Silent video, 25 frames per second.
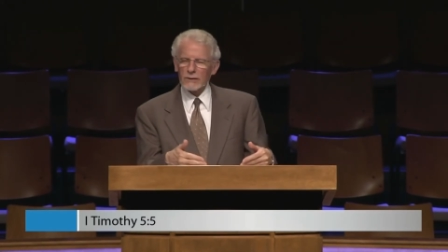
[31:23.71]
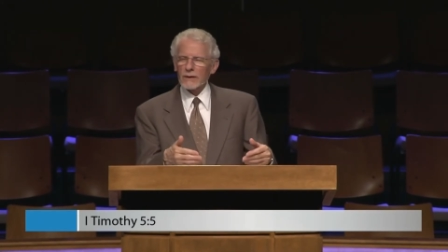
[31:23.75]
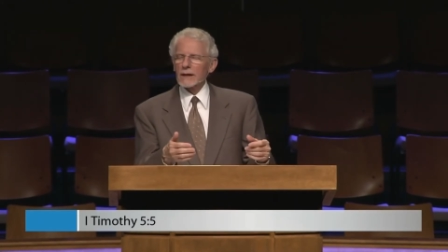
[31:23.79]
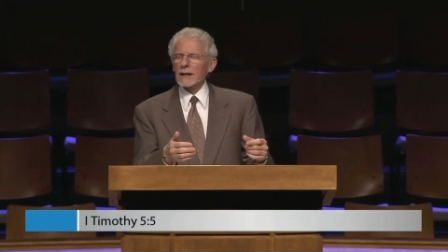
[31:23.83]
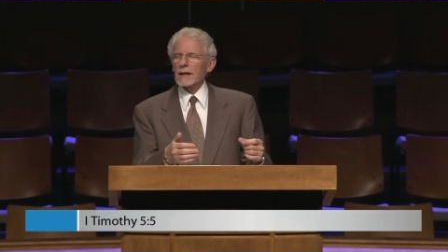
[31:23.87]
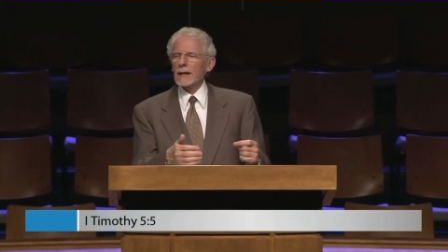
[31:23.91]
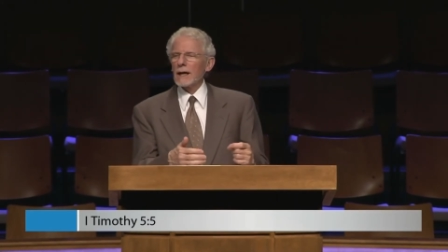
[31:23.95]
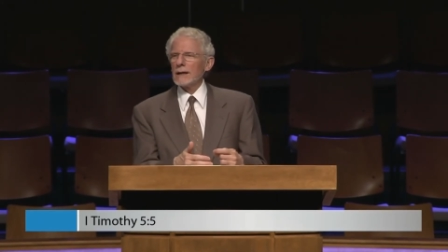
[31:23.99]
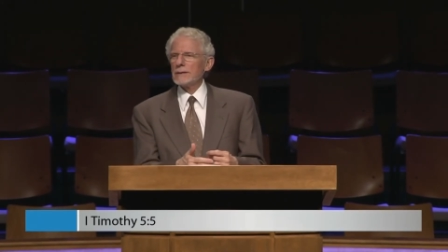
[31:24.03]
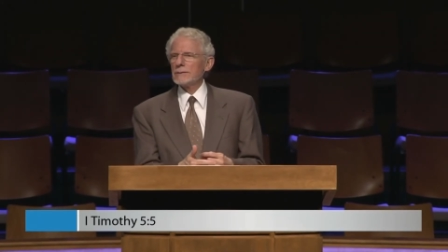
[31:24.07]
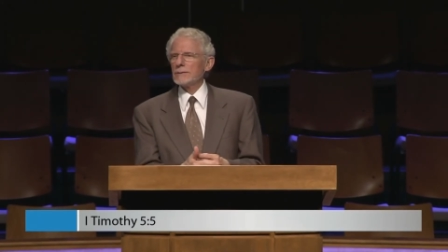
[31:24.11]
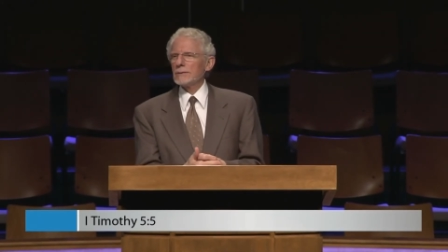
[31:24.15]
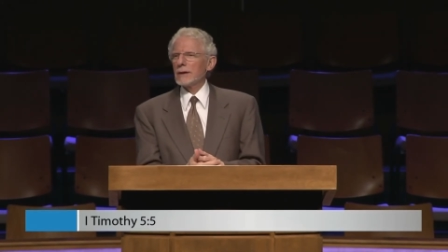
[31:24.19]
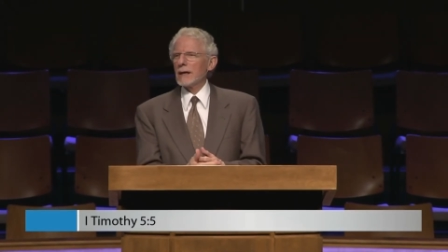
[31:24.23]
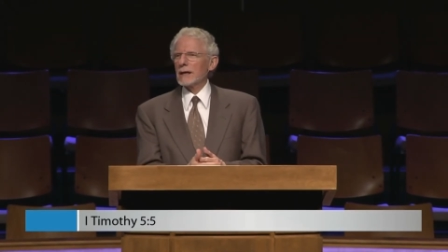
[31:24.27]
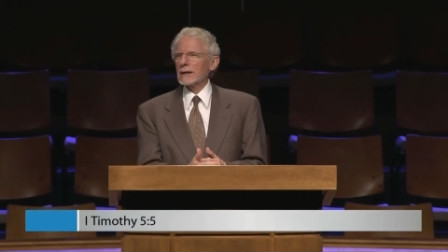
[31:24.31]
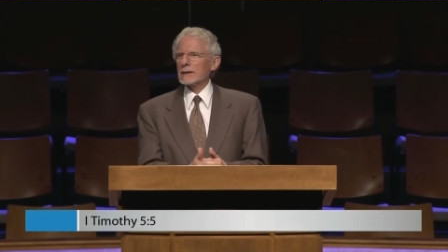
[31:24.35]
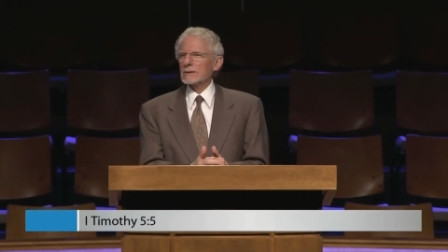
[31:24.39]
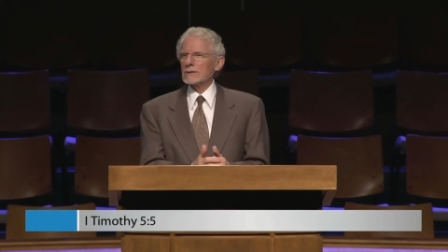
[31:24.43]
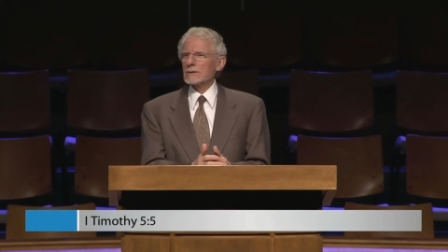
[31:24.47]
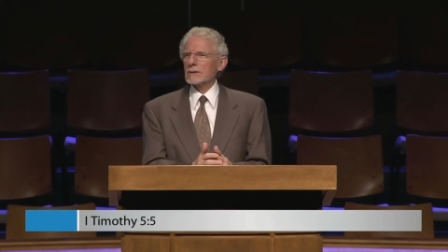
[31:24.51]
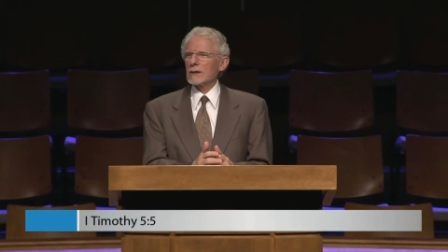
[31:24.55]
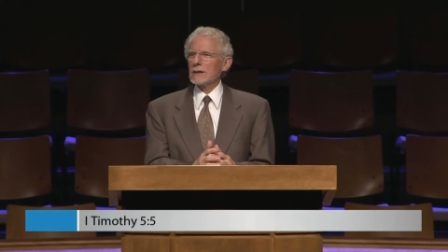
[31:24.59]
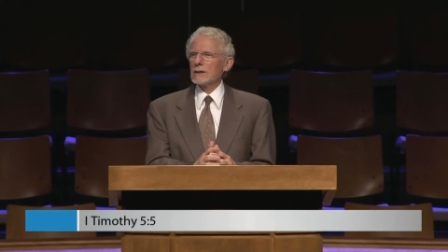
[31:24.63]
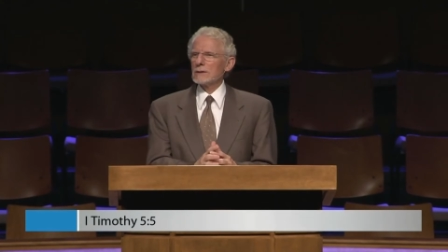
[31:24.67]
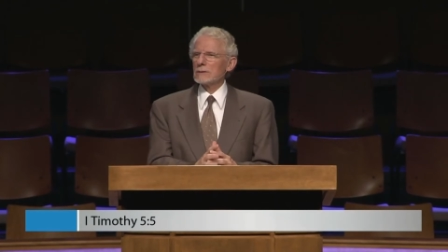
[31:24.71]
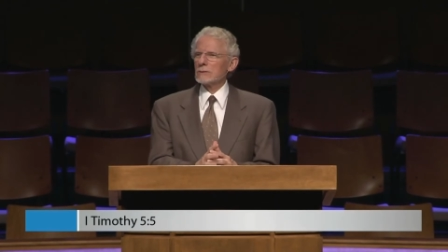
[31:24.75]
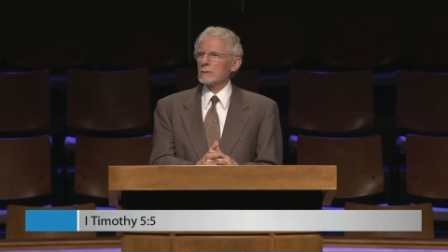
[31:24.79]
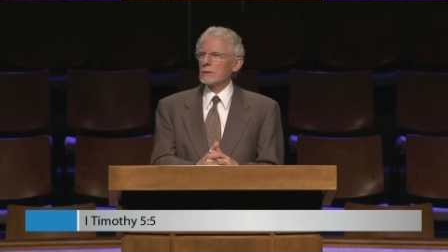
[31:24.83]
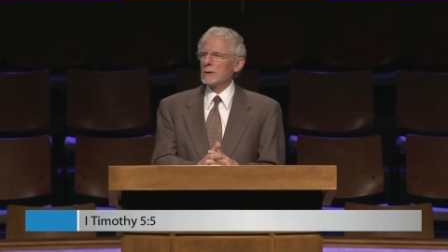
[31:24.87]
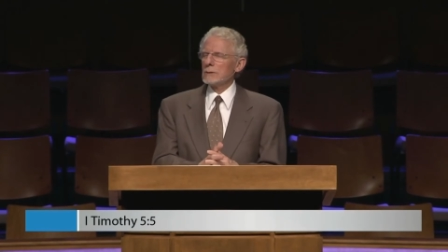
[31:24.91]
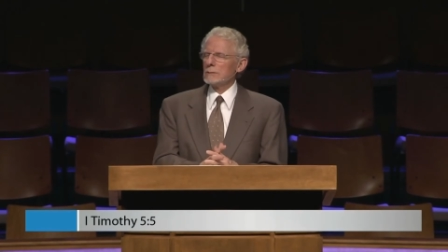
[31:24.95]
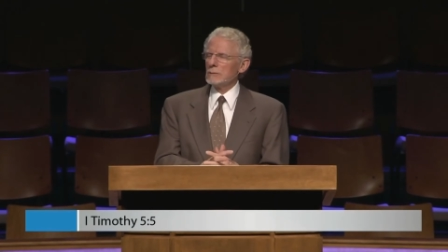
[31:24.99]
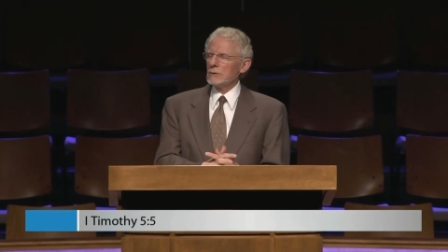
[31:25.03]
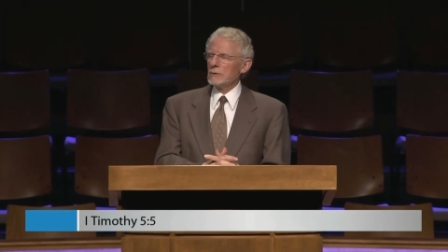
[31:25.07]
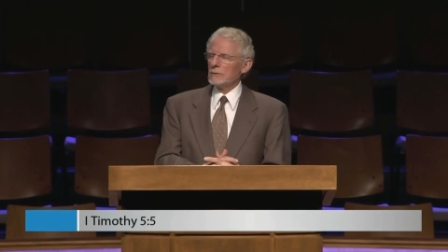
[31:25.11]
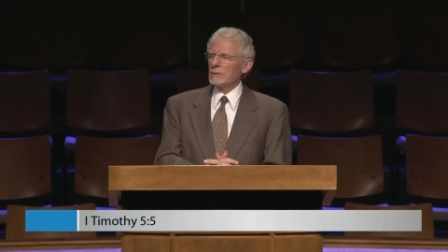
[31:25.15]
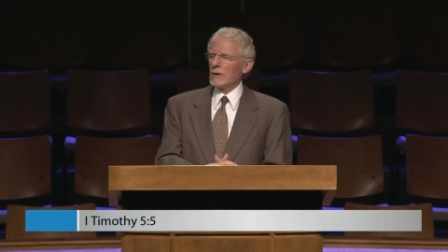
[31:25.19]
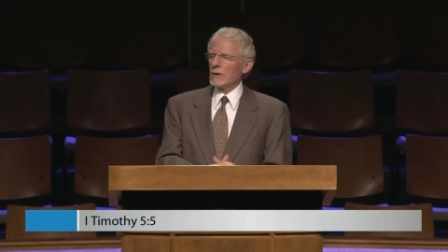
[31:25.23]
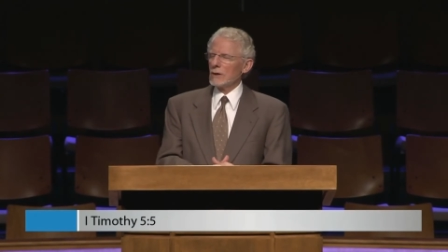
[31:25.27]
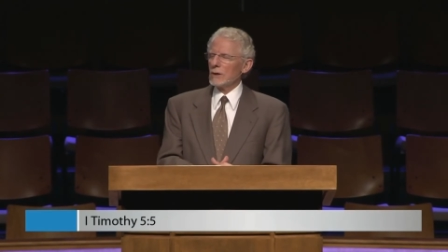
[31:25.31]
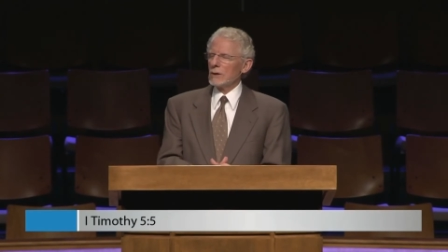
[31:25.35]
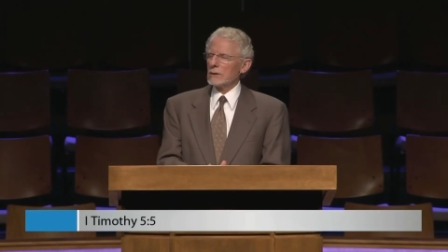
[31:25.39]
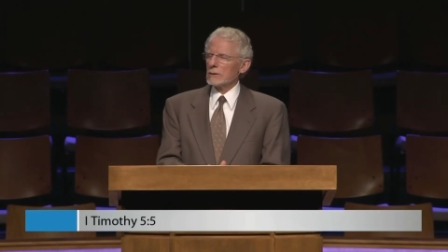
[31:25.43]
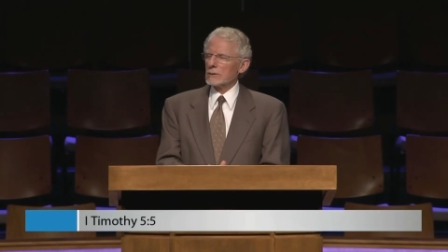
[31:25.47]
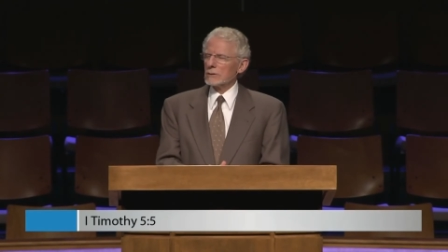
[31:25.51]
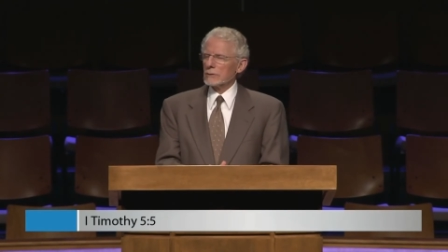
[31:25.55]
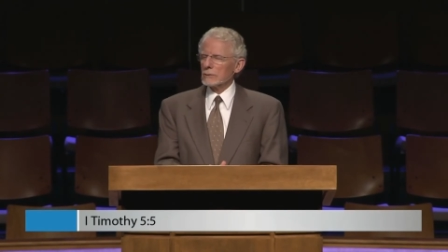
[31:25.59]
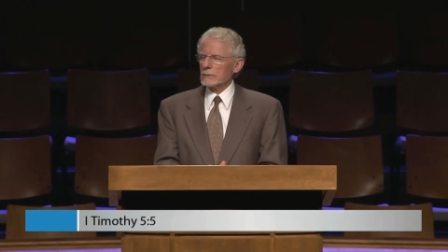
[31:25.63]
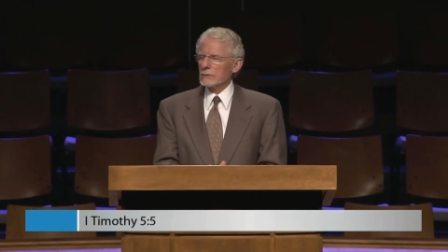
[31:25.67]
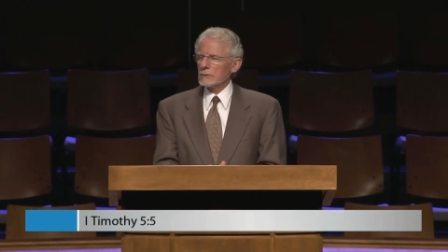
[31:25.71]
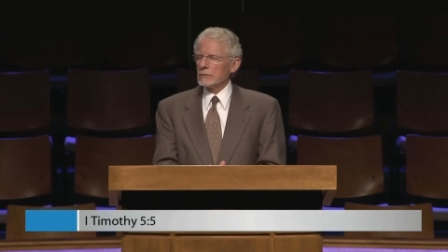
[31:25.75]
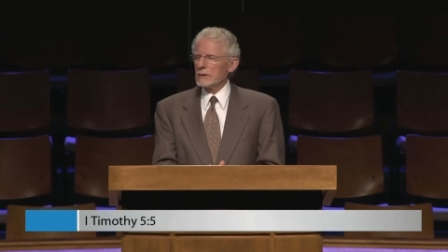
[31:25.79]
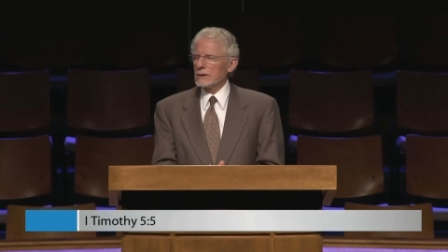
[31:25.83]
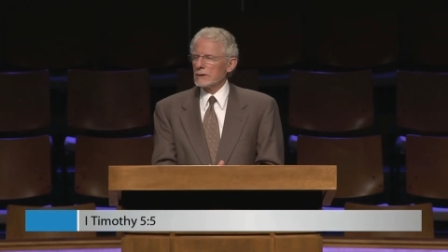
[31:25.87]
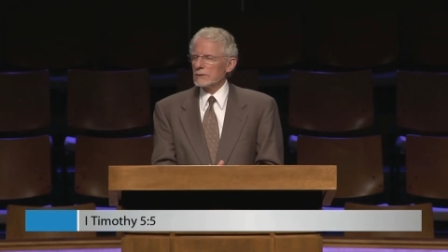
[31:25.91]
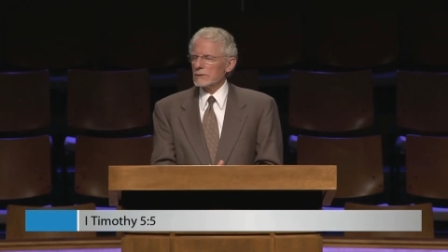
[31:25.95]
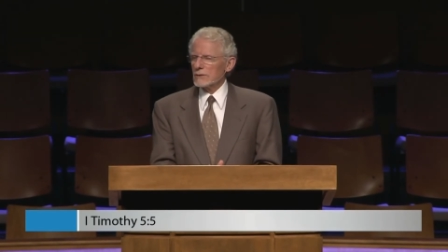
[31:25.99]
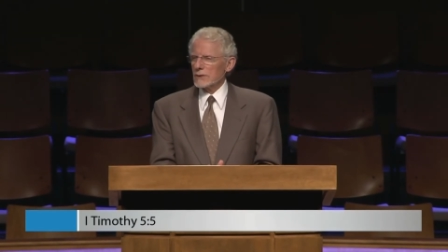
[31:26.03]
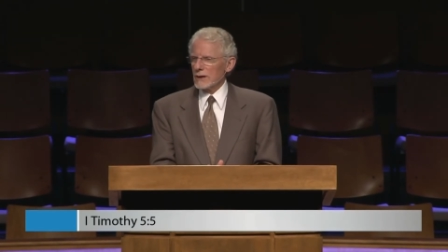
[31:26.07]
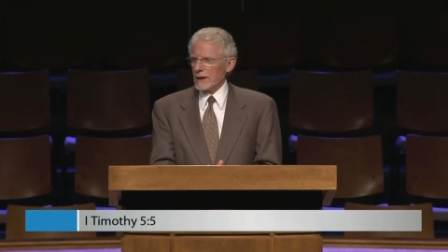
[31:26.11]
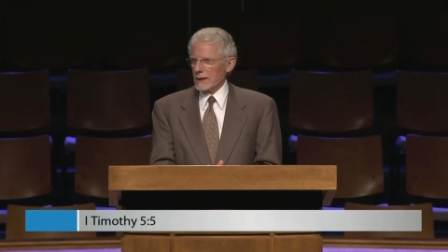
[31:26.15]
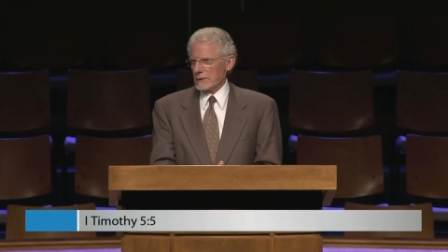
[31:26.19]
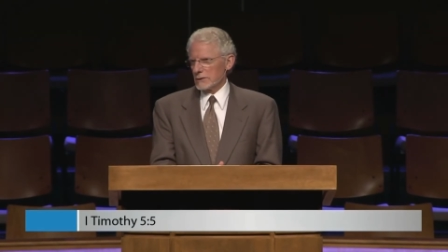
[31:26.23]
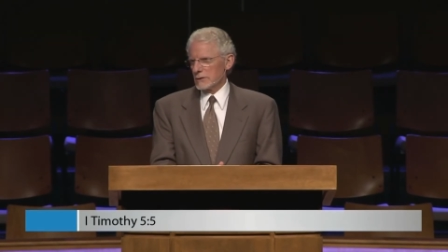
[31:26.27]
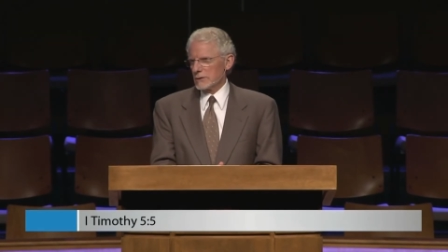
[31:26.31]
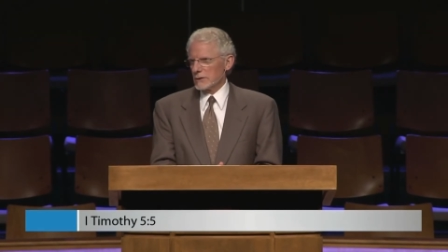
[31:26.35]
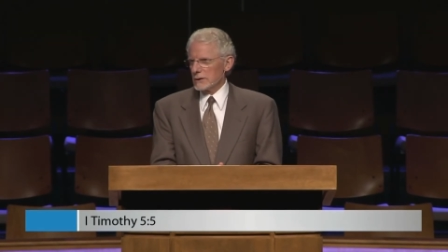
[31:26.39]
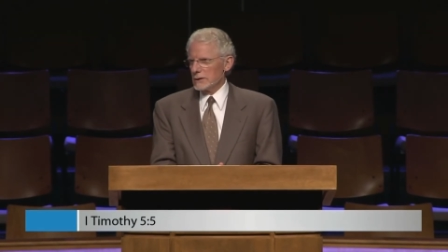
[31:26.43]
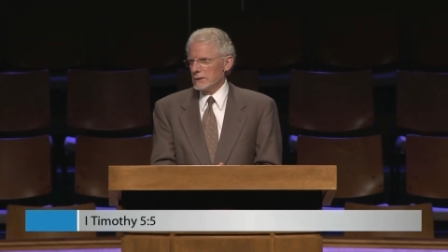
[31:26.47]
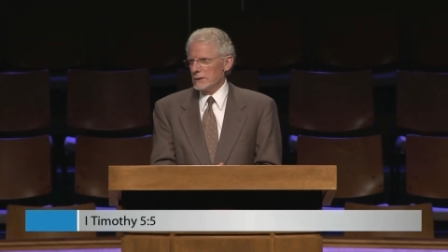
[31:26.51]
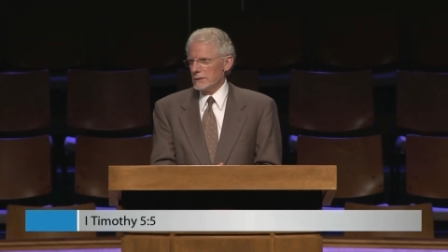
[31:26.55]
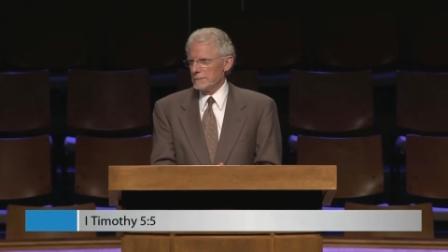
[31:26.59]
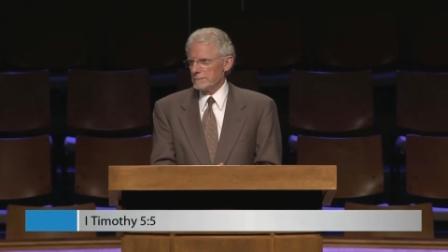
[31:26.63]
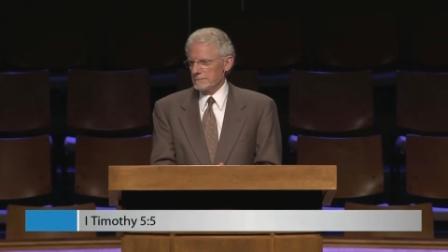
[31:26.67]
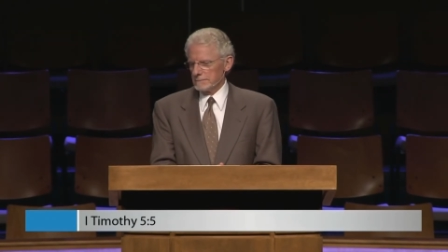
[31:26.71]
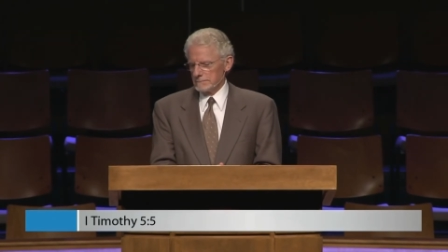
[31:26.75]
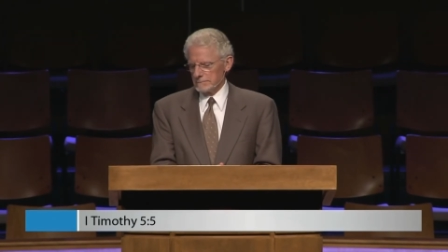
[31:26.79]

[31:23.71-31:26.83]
the context as we move along through this section.